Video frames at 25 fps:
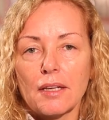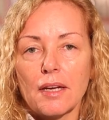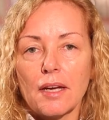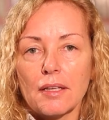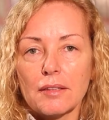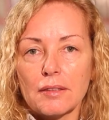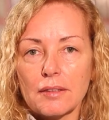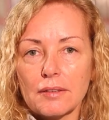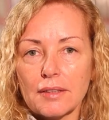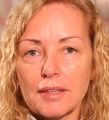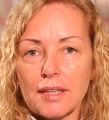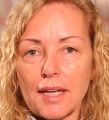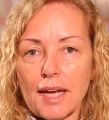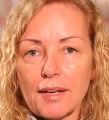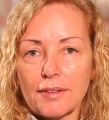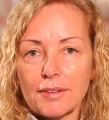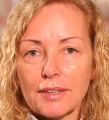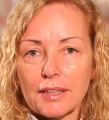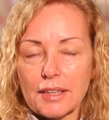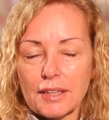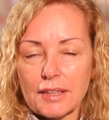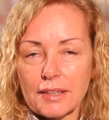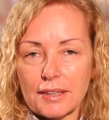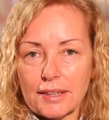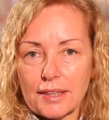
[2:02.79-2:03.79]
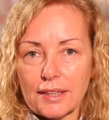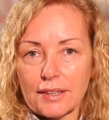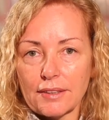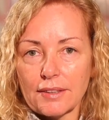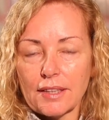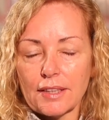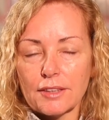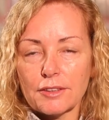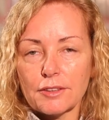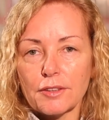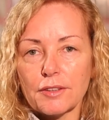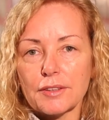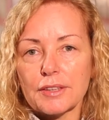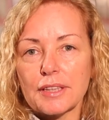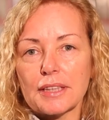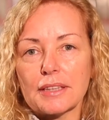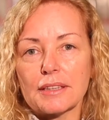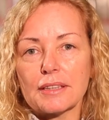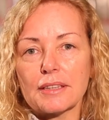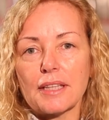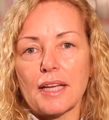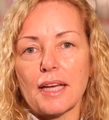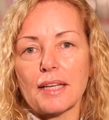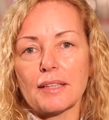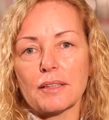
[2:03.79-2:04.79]
and loud and clear they told
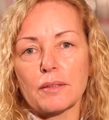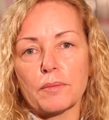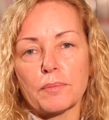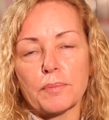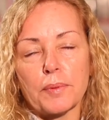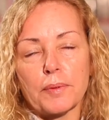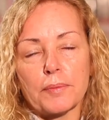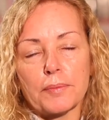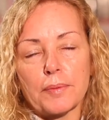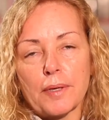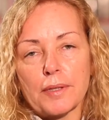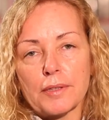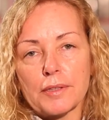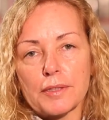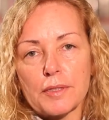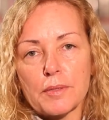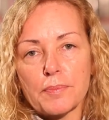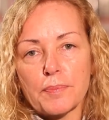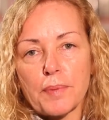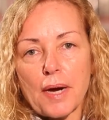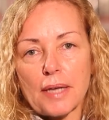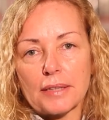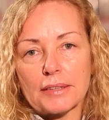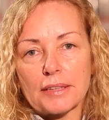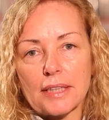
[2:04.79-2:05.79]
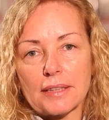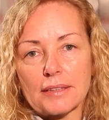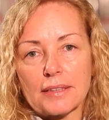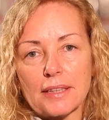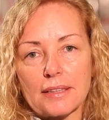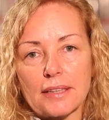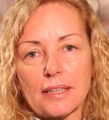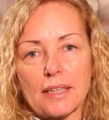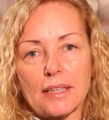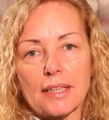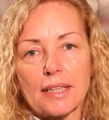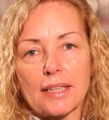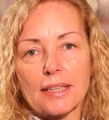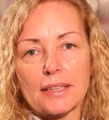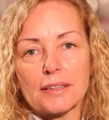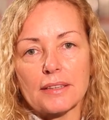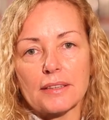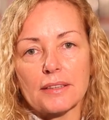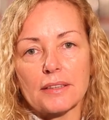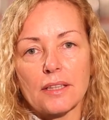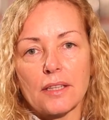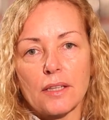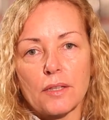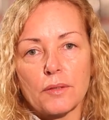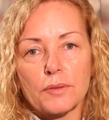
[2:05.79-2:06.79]
us that the proposed project at the
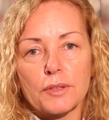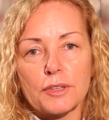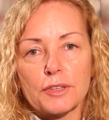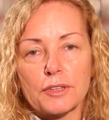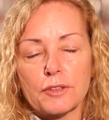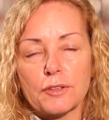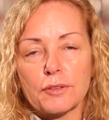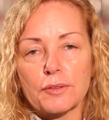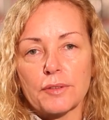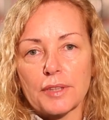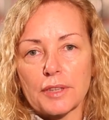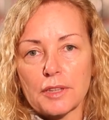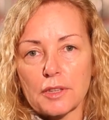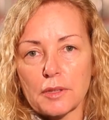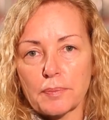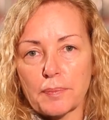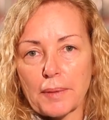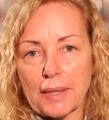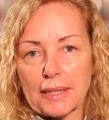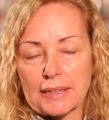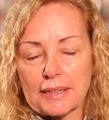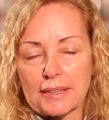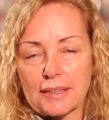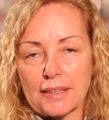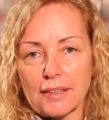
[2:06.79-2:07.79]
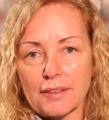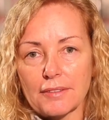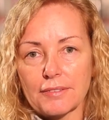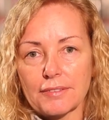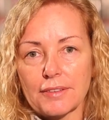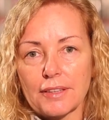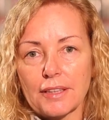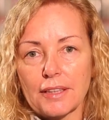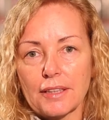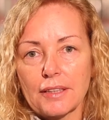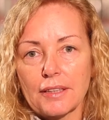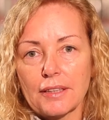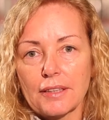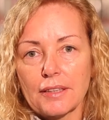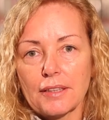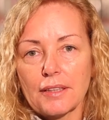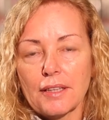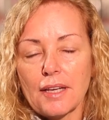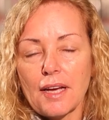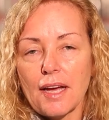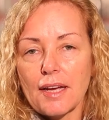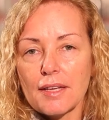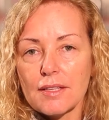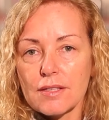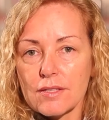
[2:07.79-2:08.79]
links was too expensive.
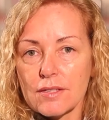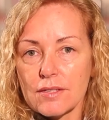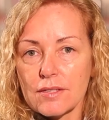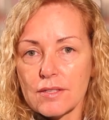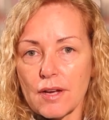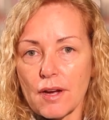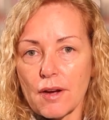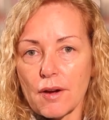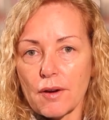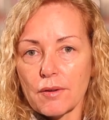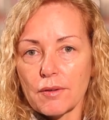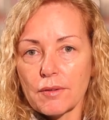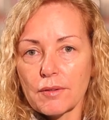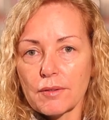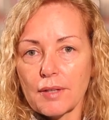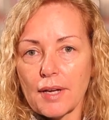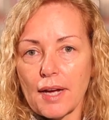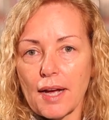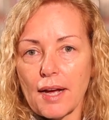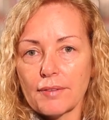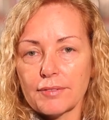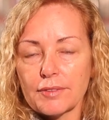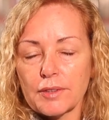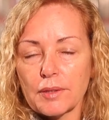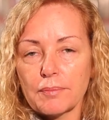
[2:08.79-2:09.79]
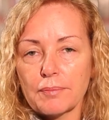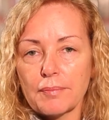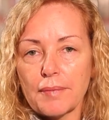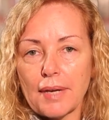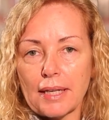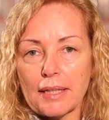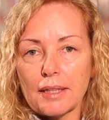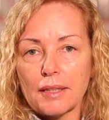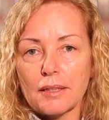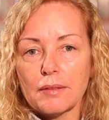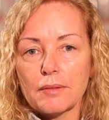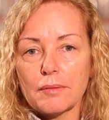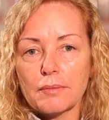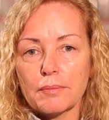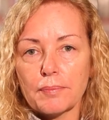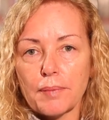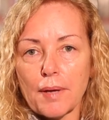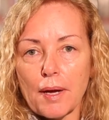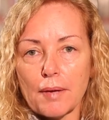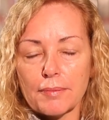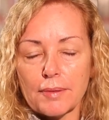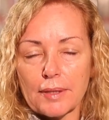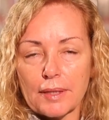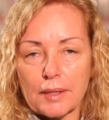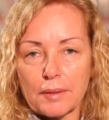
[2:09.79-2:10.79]
And so, after many
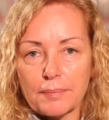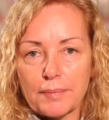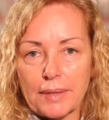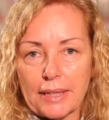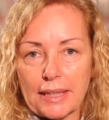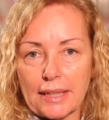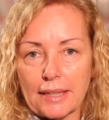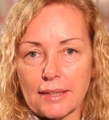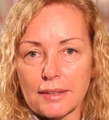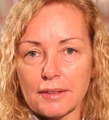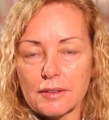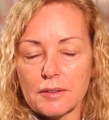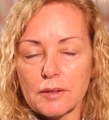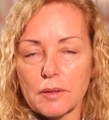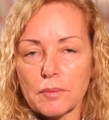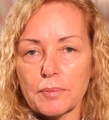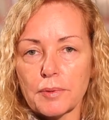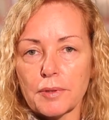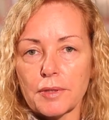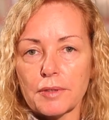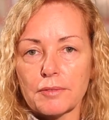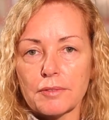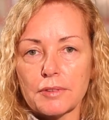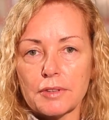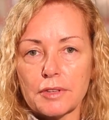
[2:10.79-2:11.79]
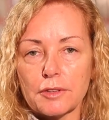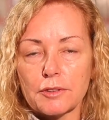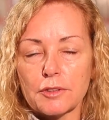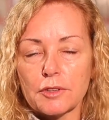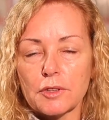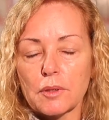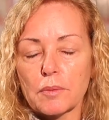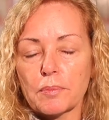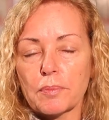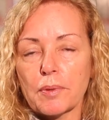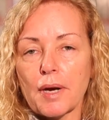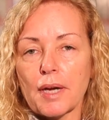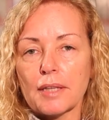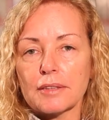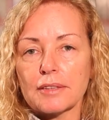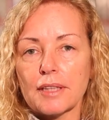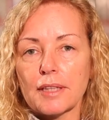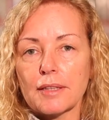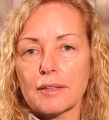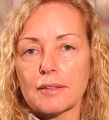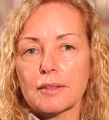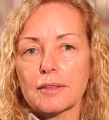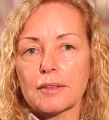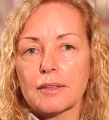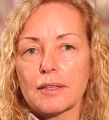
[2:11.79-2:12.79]
public meetings, the board reduced the
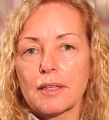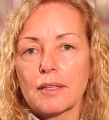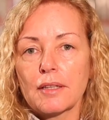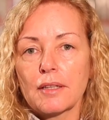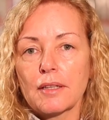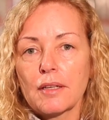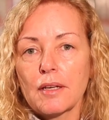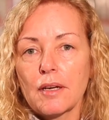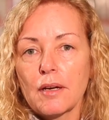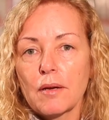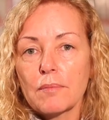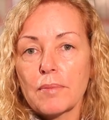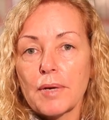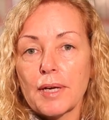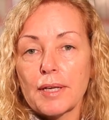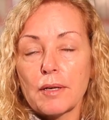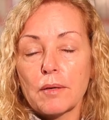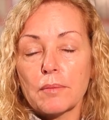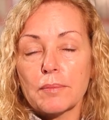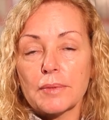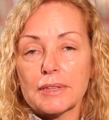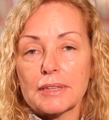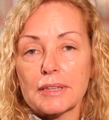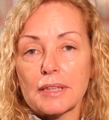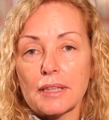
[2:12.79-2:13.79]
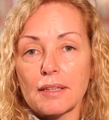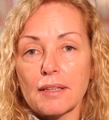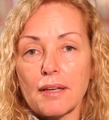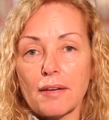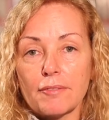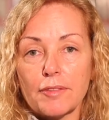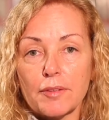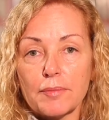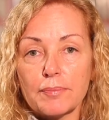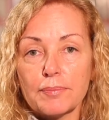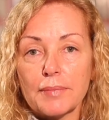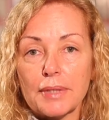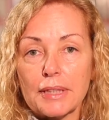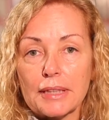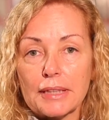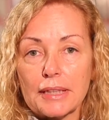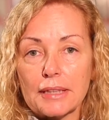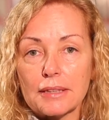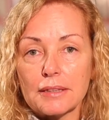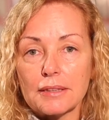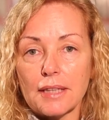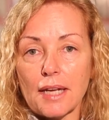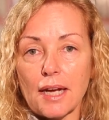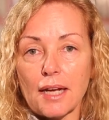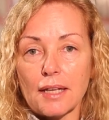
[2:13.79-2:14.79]
project by almost $11
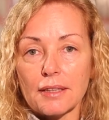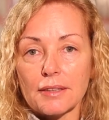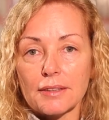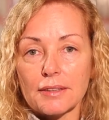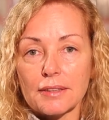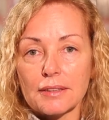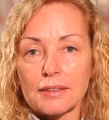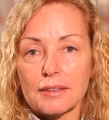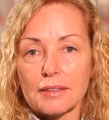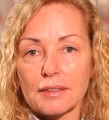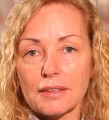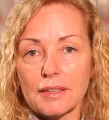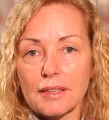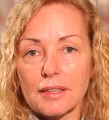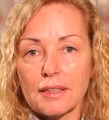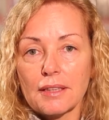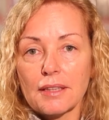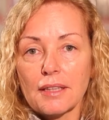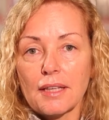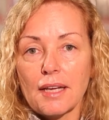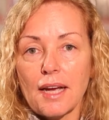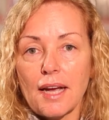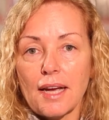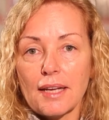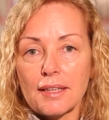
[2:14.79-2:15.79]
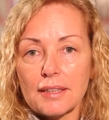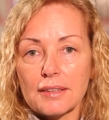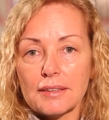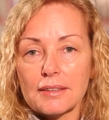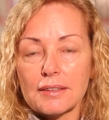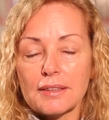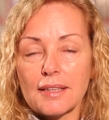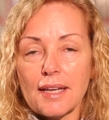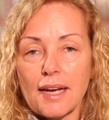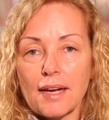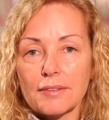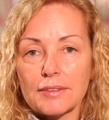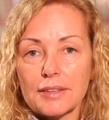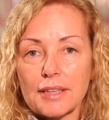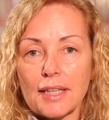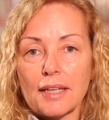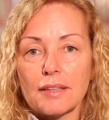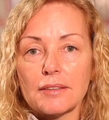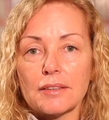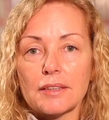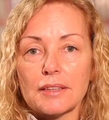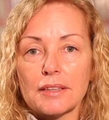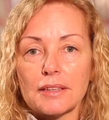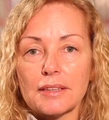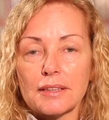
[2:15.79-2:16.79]
million, and it's now
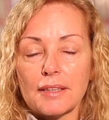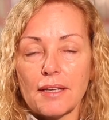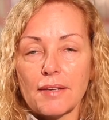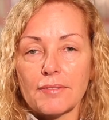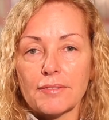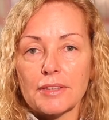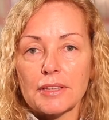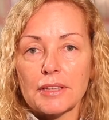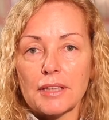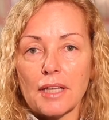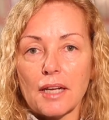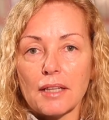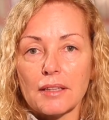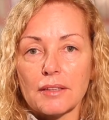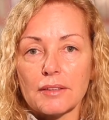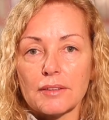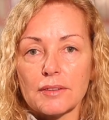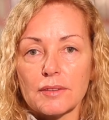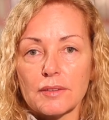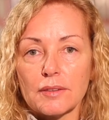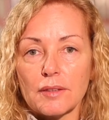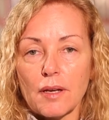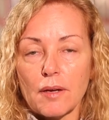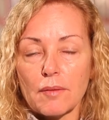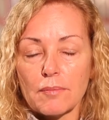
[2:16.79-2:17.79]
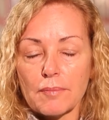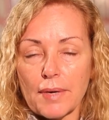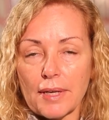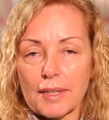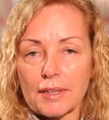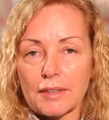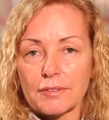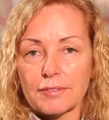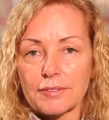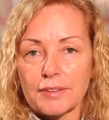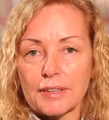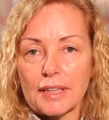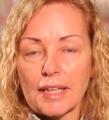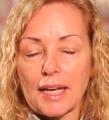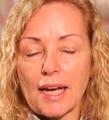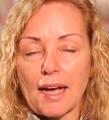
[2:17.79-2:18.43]
down to $7 a month for the